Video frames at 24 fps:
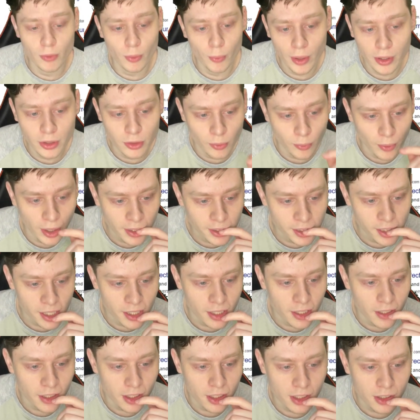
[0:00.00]
Resurrection, and
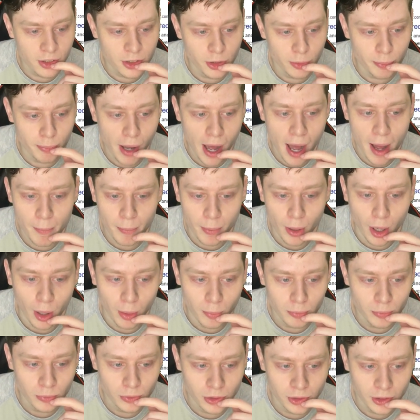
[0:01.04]
then this should pop up.
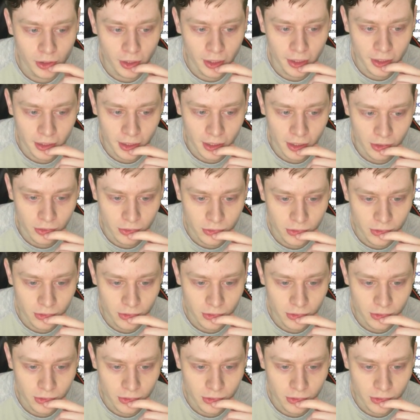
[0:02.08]
Just click this.